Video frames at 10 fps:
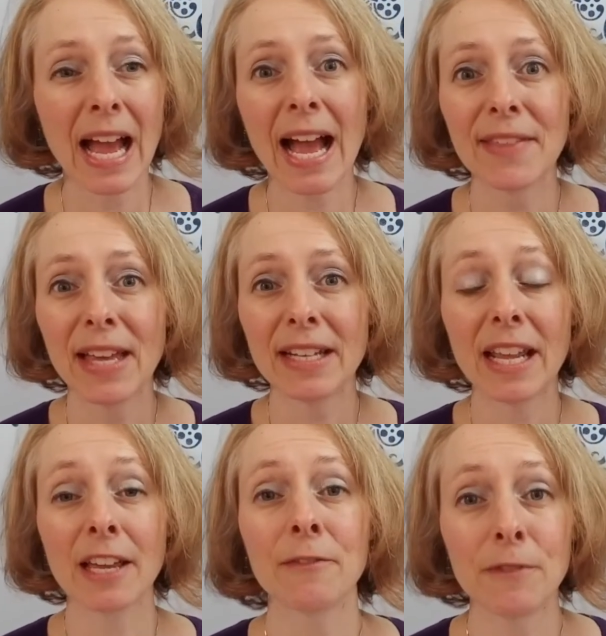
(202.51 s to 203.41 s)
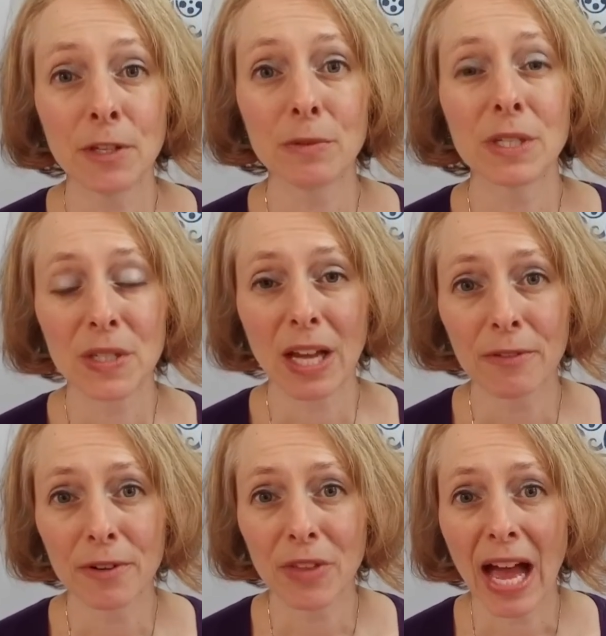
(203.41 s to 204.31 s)
And then if you
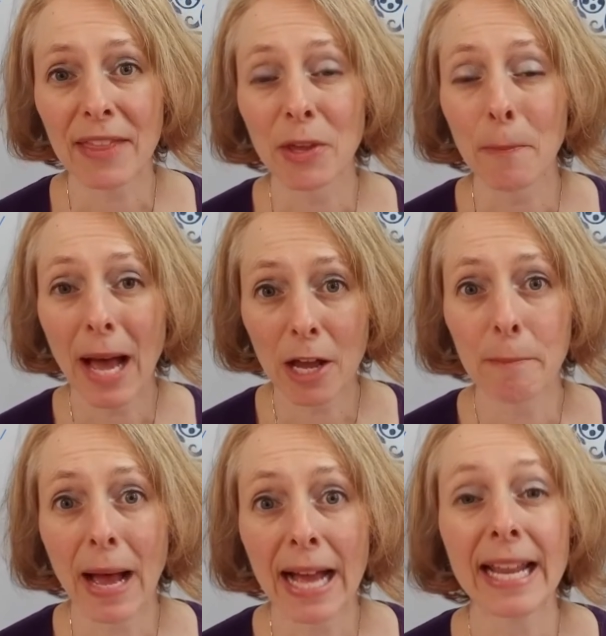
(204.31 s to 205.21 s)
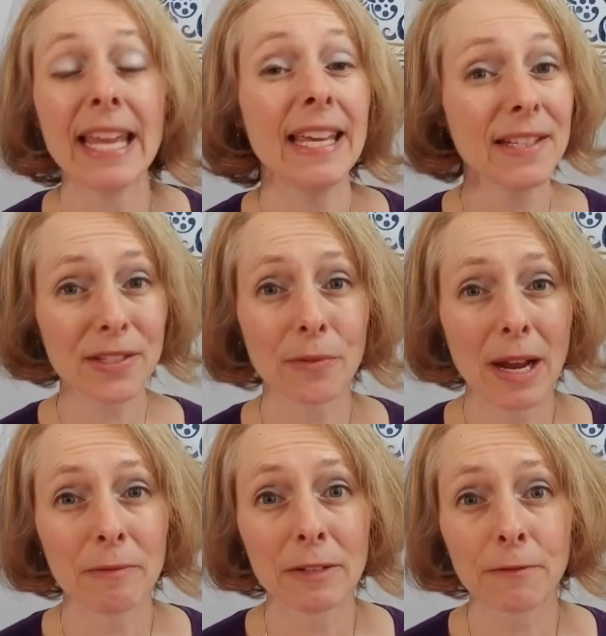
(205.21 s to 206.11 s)
discover that the Biomat is the
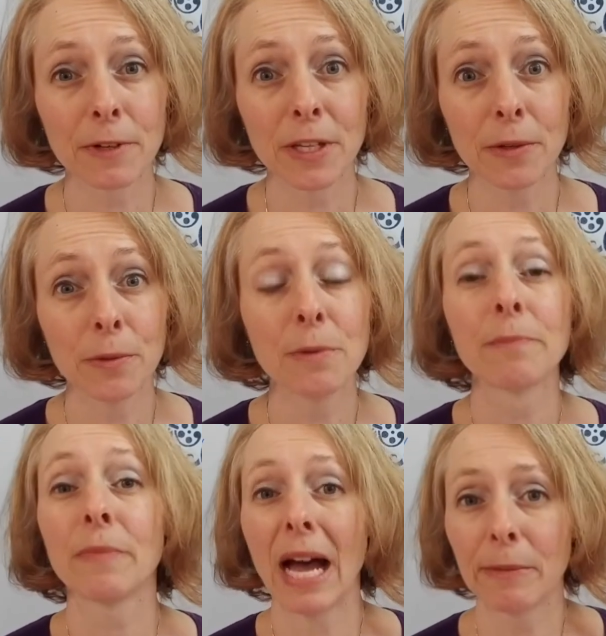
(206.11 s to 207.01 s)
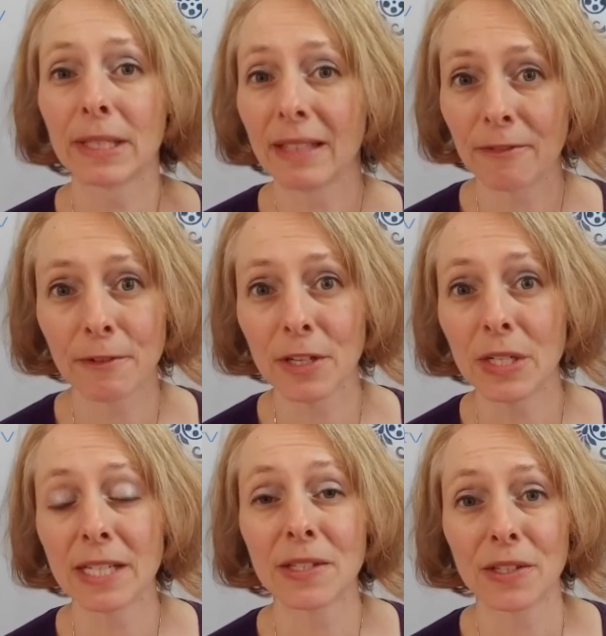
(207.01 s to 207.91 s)
right one for you, I would love for you to
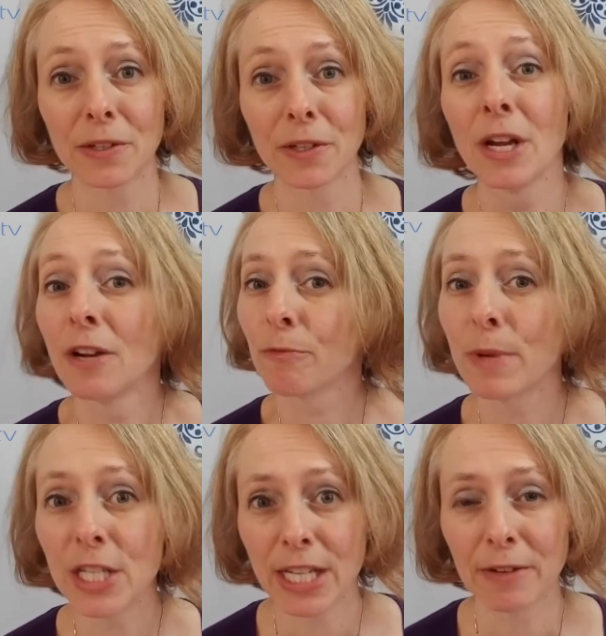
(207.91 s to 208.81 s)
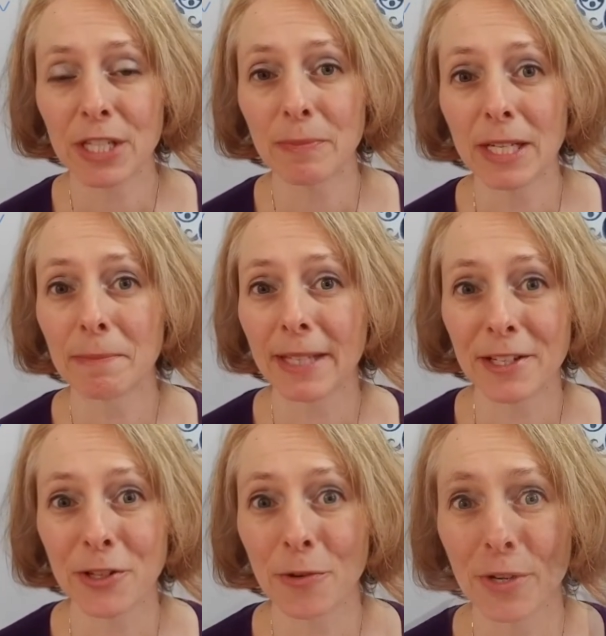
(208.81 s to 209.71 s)
consider reaching out to me to
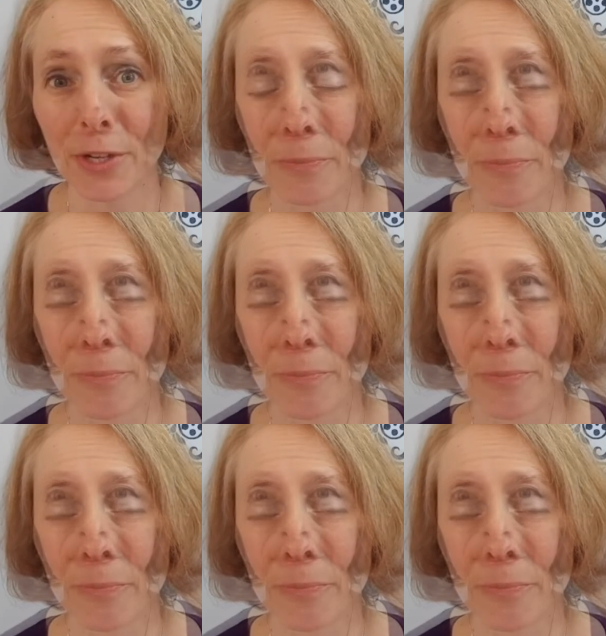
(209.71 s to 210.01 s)
place your order.